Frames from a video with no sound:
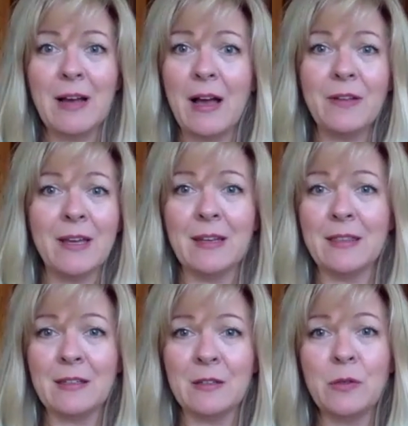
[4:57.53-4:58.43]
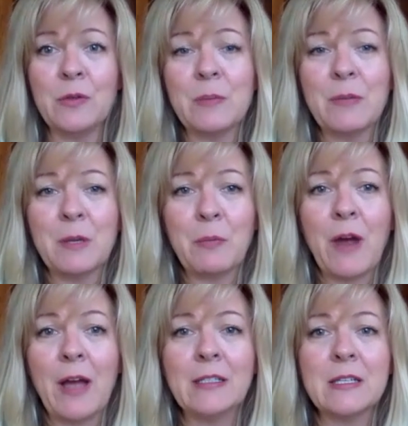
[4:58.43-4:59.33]
I've got nothing to lose, I'm going to
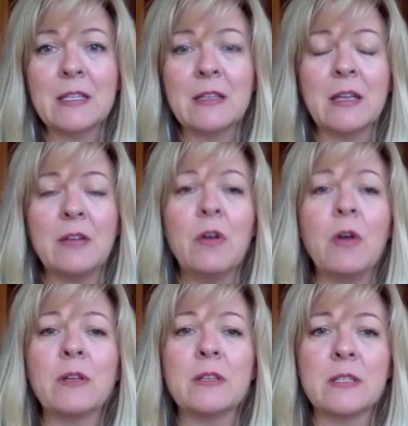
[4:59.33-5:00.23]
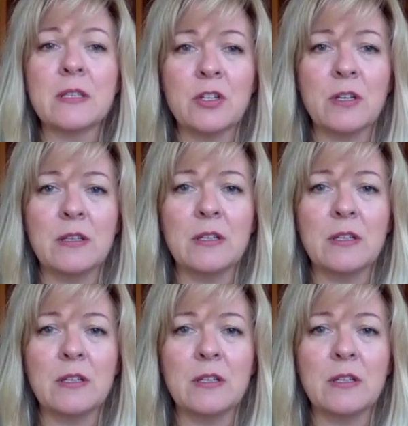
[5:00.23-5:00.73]
practice. And they notice such an